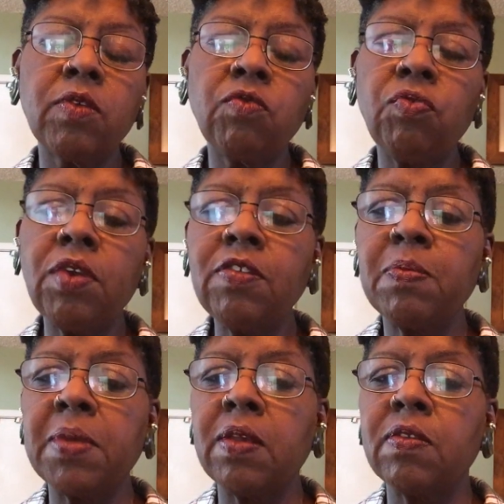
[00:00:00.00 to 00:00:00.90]

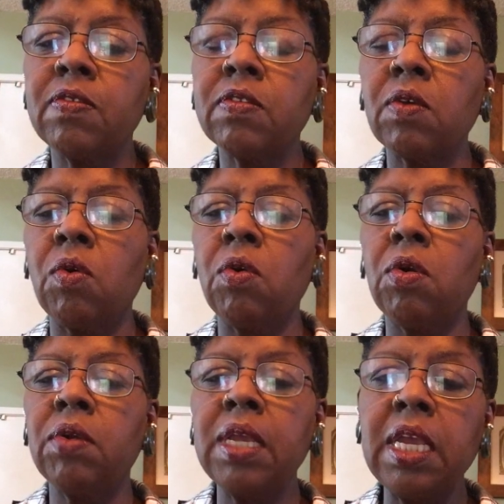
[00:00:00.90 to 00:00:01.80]
Christmas
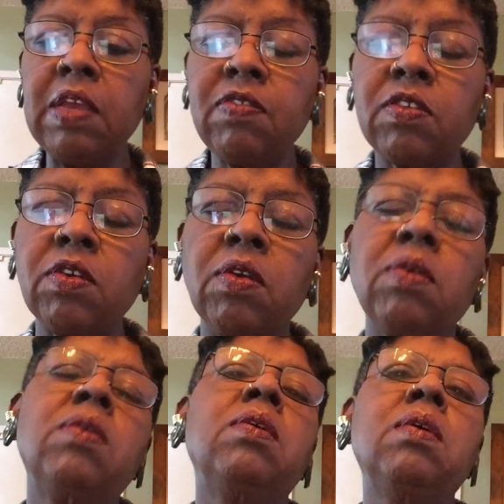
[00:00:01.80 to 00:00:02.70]
or Easter?
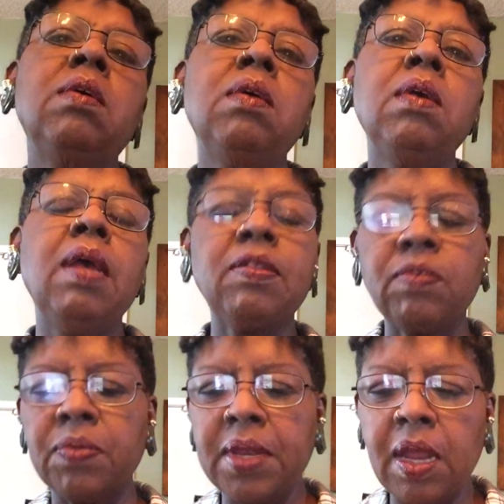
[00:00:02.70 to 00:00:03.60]
And so
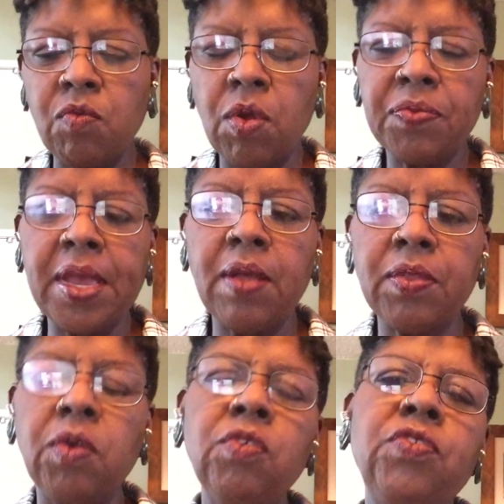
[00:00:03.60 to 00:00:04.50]
then I wrote down
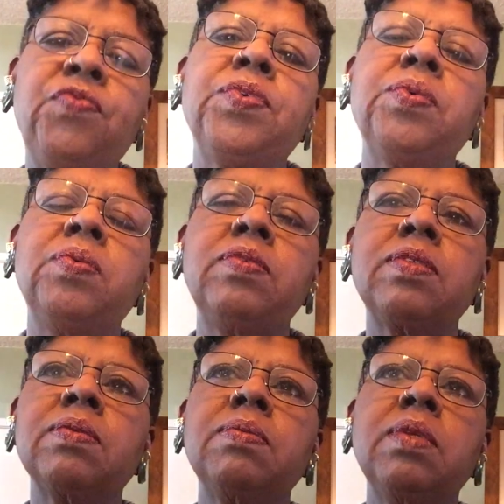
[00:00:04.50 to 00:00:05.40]
those foods.
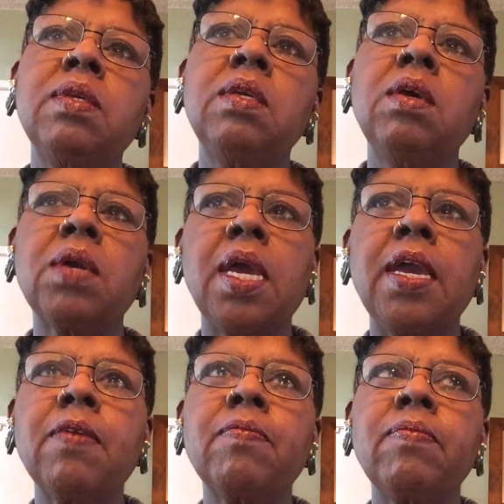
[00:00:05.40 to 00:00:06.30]

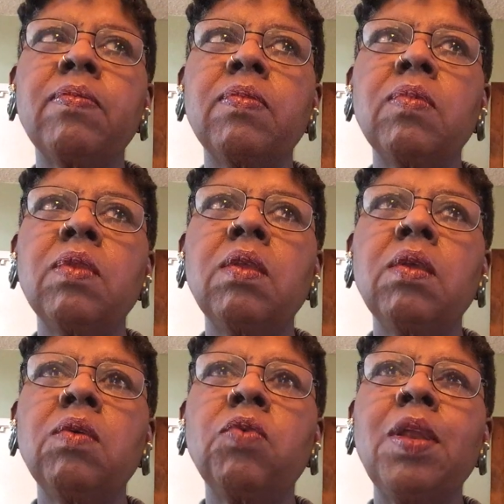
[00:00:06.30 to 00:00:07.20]
Okay,
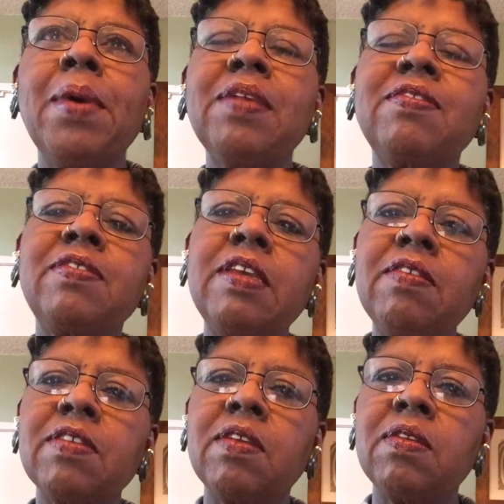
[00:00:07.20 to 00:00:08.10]
what about
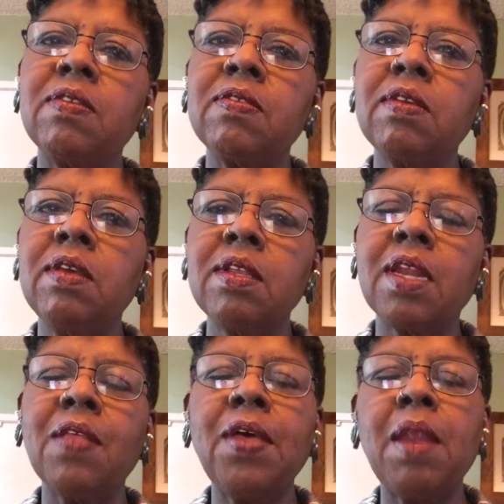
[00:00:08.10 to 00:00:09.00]
seasons? And
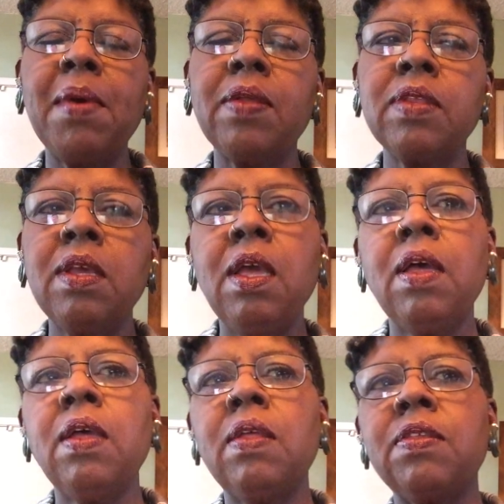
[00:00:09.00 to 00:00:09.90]
I thought about
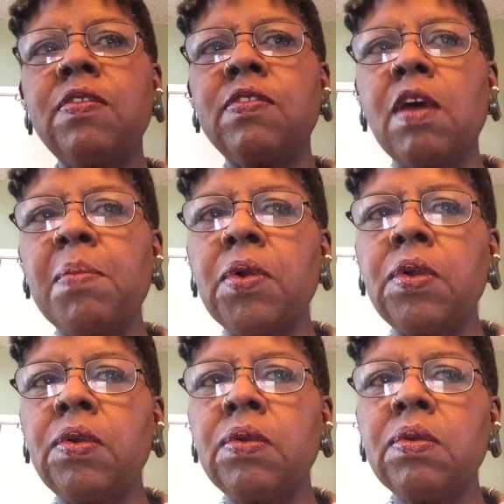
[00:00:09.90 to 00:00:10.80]
the
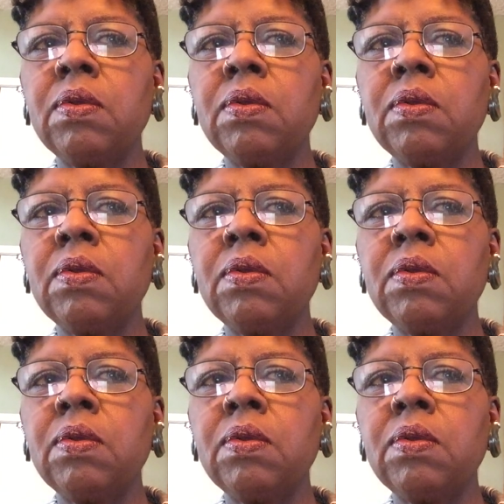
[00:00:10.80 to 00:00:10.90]
summer,